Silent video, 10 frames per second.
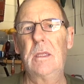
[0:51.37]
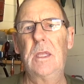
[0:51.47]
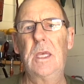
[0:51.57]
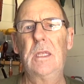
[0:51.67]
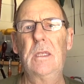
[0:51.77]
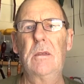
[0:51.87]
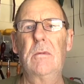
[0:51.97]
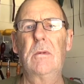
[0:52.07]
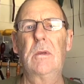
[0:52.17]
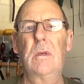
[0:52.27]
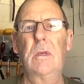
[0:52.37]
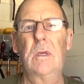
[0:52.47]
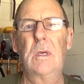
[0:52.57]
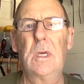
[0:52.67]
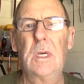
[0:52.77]
then,
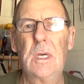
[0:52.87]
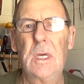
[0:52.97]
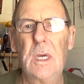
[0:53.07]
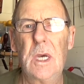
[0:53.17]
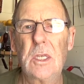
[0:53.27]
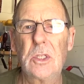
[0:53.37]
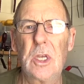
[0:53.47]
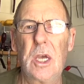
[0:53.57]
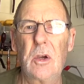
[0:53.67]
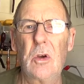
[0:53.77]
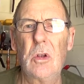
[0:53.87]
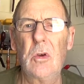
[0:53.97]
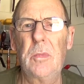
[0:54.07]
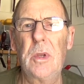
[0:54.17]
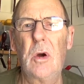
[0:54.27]
as I say, I got a
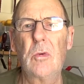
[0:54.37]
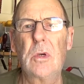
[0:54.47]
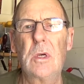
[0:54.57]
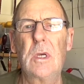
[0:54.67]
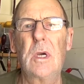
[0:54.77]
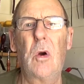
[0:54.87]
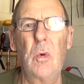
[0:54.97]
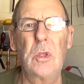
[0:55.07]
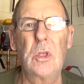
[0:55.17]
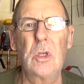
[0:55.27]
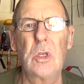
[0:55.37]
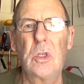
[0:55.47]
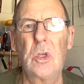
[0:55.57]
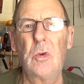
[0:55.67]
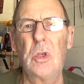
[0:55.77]
little bit older. I went to
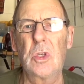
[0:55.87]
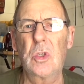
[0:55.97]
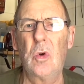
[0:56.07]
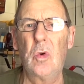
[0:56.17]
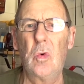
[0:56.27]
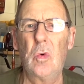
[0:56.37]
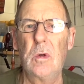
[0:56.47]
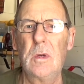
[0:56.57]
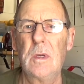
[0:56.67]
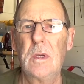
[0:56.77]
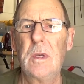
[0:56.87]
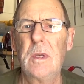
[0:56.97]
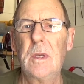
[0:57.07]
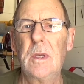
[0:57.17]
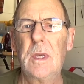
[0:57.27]
junior school,
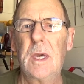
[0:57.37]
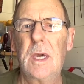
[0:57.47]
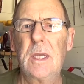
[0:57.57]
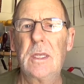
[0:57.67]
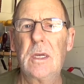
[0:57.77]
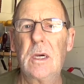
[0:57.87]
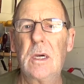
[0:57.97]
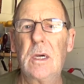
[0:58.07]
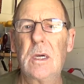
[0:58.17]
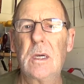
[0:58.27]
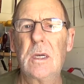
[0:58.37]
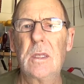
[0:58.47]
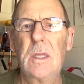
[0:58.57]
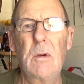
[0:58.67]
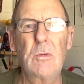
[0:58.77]
and
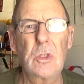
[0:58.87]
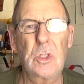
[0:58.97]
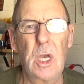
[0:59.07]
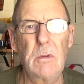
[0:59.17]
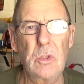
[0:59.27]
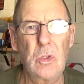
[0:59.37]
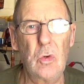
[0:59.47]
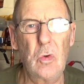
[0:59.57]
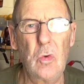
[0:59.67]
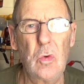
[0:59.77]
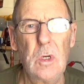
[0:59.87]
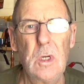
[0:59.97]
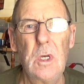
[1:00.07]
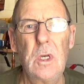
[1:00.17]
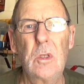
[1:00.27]
that was the same school
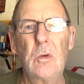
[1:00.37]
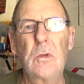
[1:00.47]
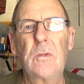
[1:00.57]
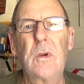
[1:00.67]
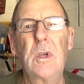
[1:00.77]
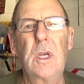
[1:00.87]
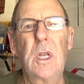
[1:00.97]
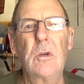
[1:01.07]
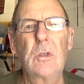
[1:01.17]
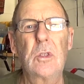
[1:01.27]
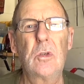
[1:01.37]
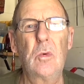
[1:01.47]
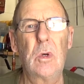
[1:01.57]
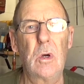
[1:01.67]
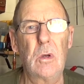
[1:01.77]
that was very close to
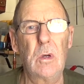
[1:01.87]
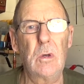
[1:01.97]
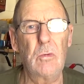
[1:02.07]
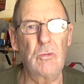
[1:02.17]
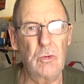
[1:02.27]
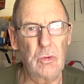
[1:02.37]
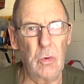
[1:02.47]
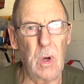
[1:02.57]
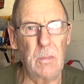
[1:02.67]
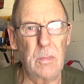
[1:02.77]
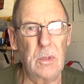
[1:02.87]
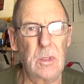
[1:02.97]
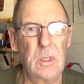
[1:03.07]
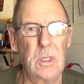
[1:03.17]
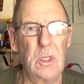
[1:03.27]
where I grew up
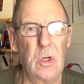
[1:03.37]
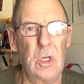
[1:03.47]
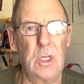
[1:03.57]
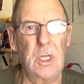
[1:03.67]
in the early